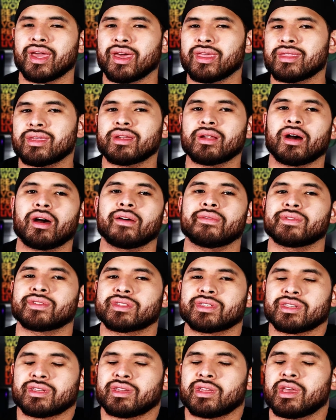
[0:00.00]
And then
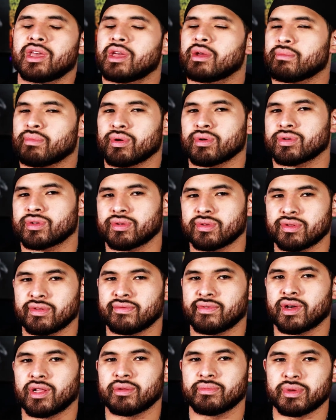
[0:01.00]
obviously personal
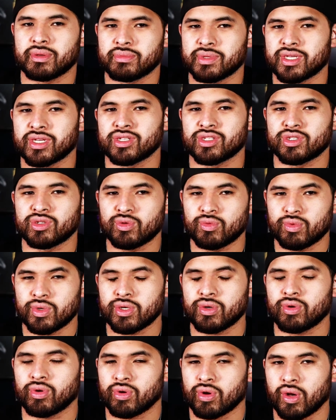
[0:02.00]
development, because you
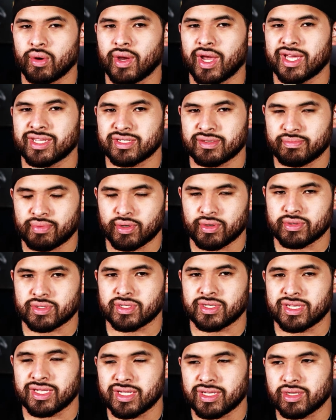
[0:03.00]
will grow as a
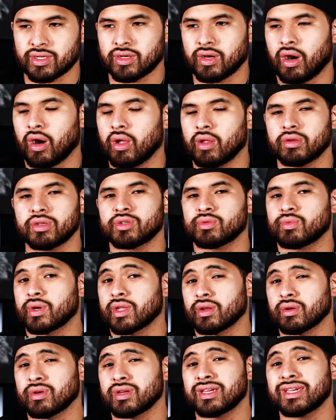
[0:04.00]
person in college,
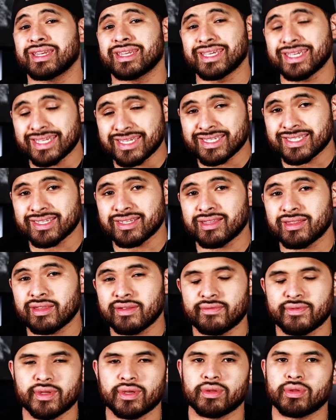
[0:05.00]
whether it is in the
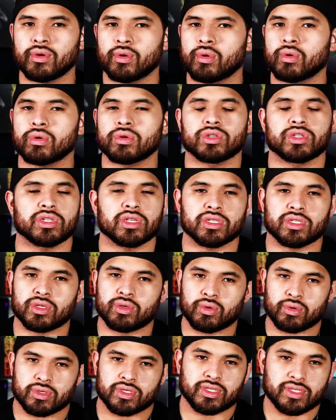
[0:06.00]
field or just
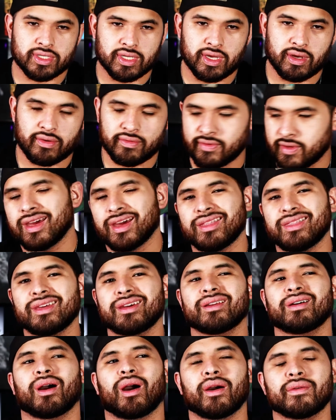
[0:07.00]
yourself. And
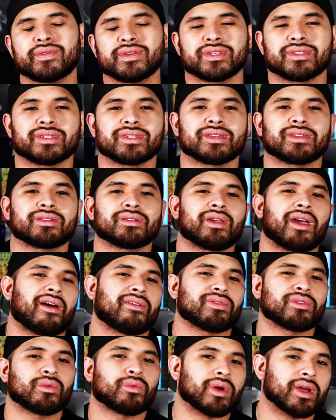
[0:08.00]
then obviously you
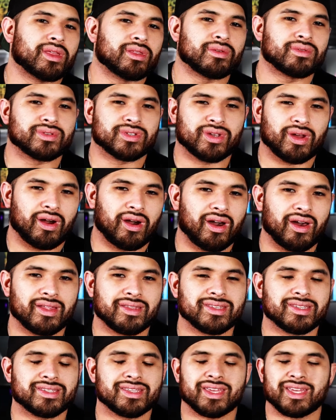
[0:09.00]
have to weigh those
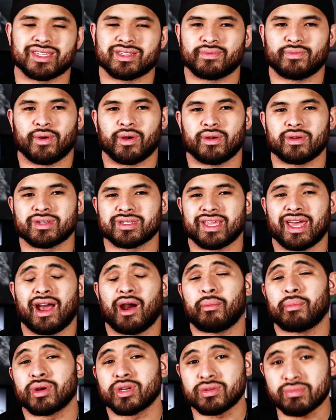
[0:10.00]
cons as far as
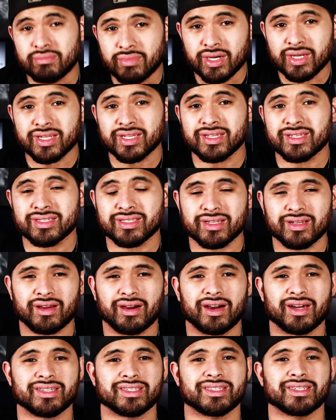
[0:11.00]
how much money is it
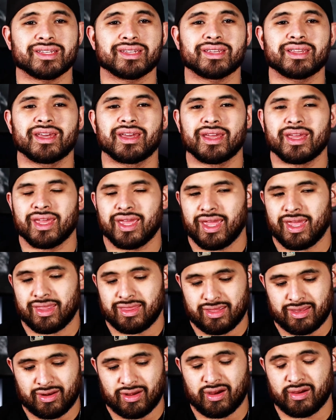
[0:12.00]
costing, And
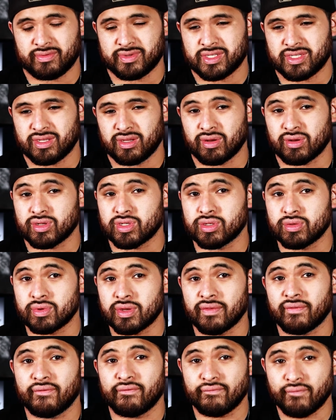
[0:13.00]
then obviously you're
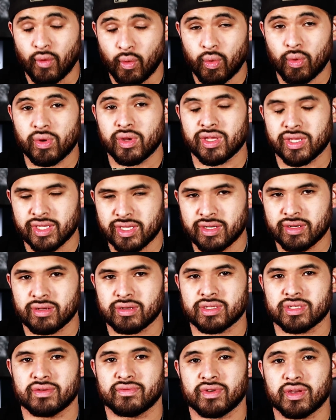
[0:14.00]
doing 4
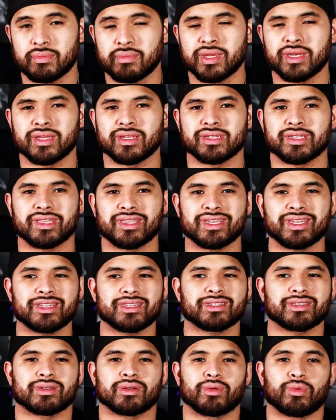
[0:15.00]
years of committing to
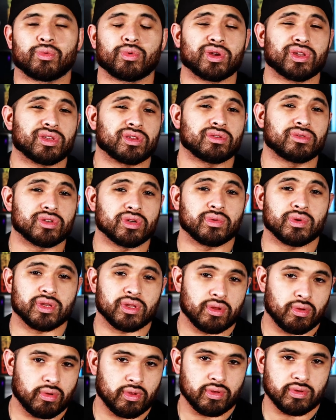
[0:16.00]
this. So what are you doing
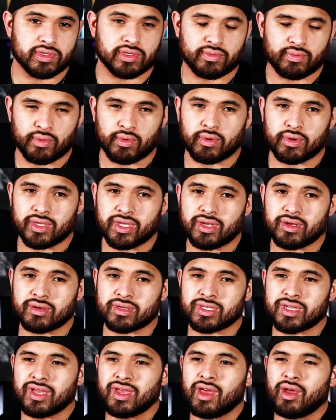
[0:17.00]
during those 4
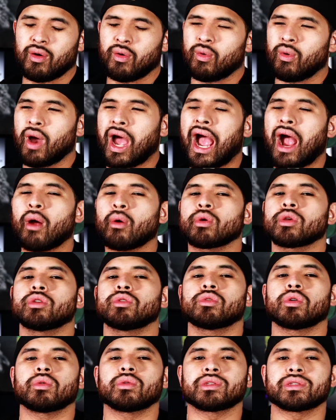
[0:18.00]
years? How are
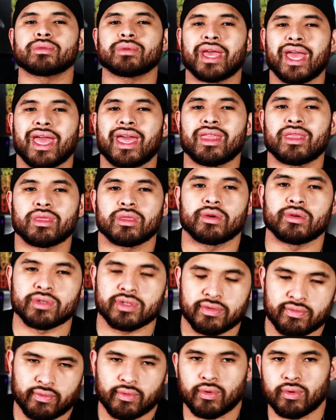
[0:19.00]
you going to end
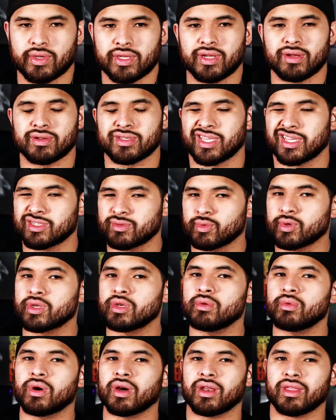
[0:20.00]
those 4 years? That's what
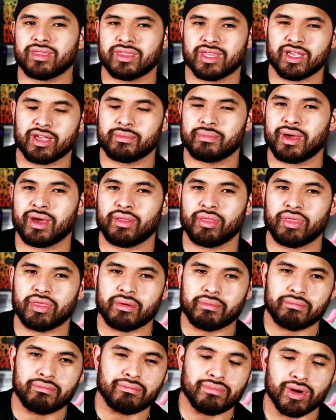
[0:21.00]
you want to think about the
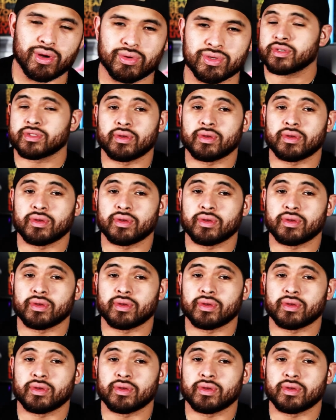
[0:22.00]
most.